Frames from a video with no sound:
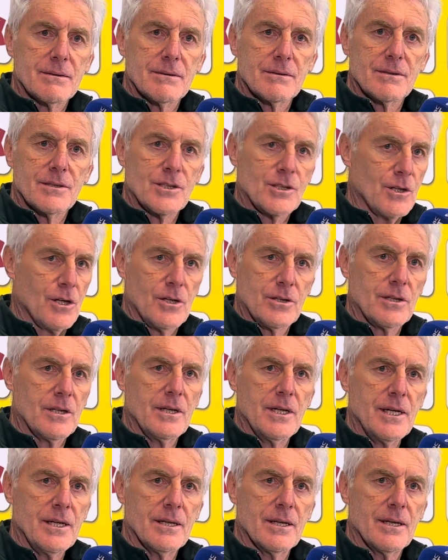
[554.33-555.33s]

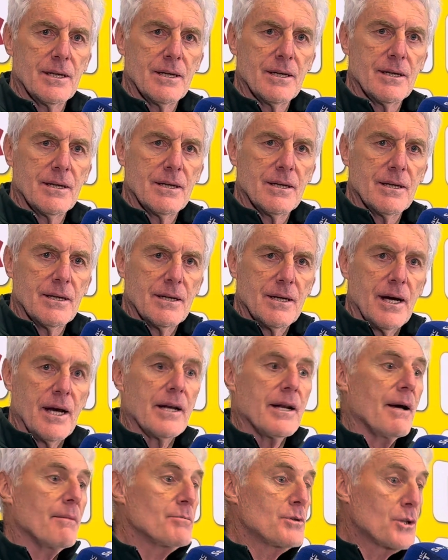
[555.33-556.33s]
certainly, and
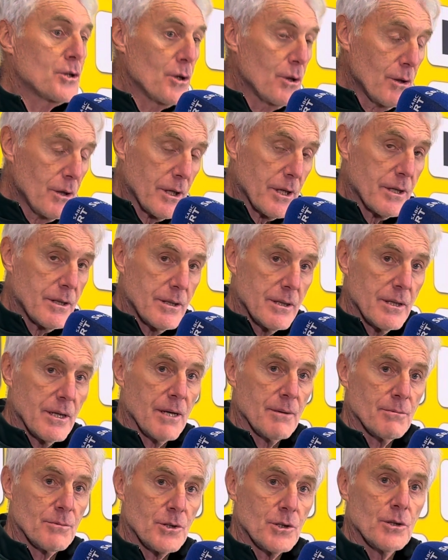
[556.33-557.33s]
I'm sure,
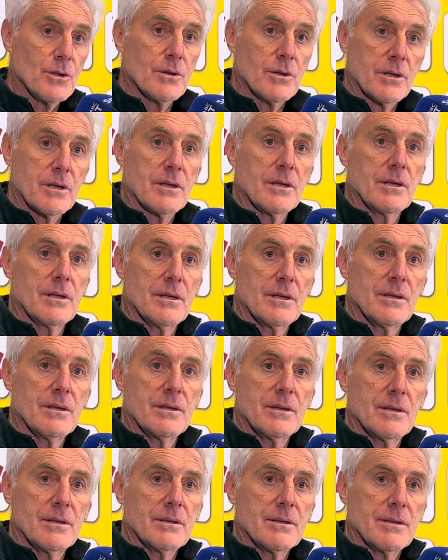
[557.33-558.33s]
I'm sure
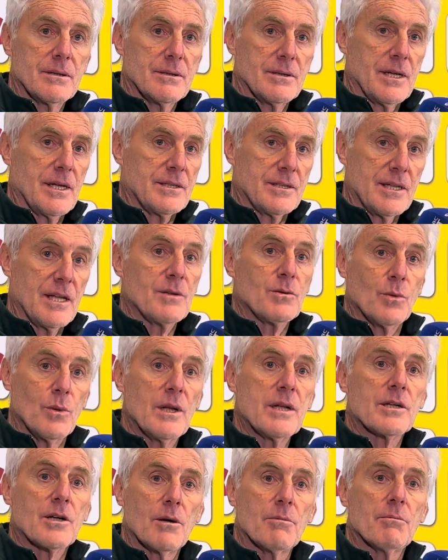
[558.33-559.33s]
that that will
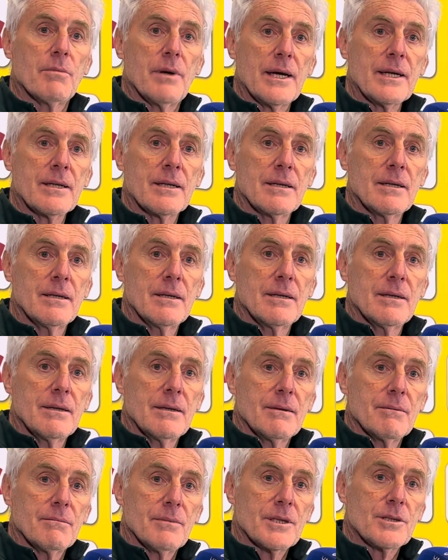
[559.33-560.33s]
come back.
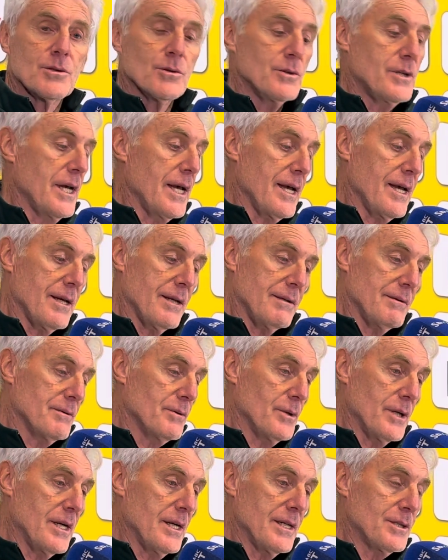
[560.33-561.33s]
But today,
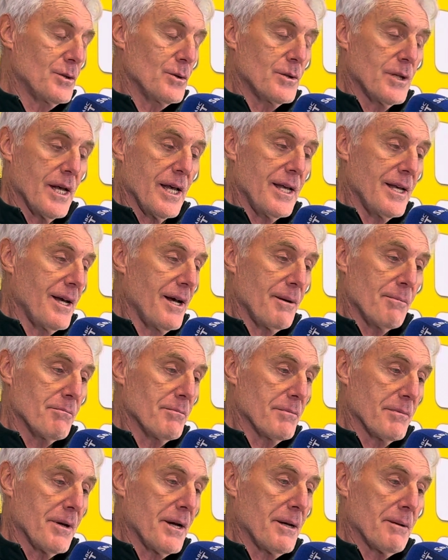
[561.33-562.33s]
really today,
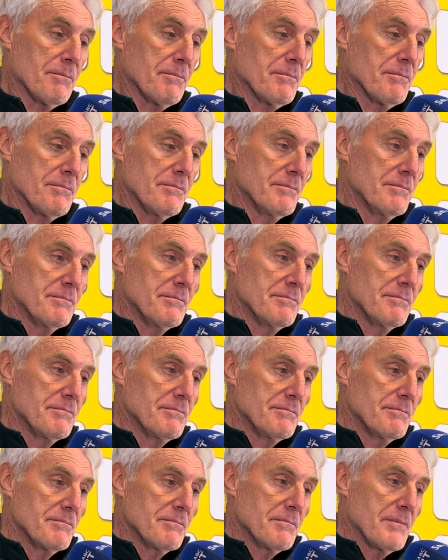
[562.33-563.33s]
I'm, I'm
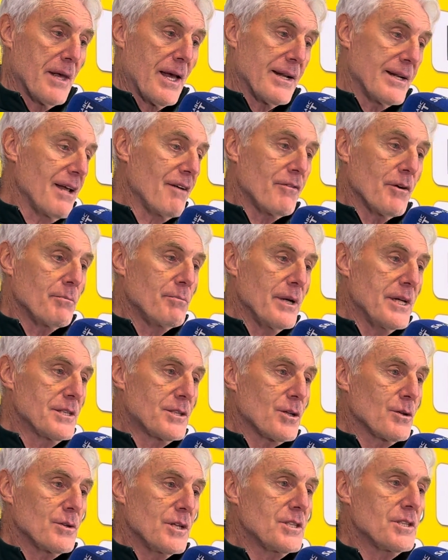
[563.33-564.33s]
I've never been
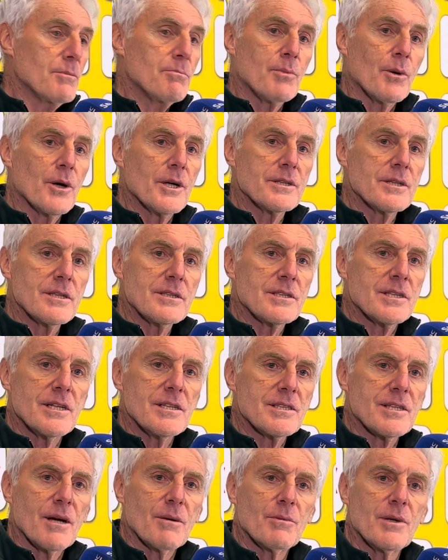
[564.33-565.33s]
so disappointed
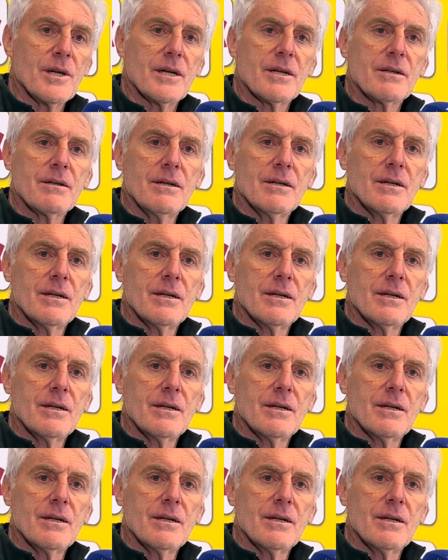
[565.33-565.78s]
since I'm here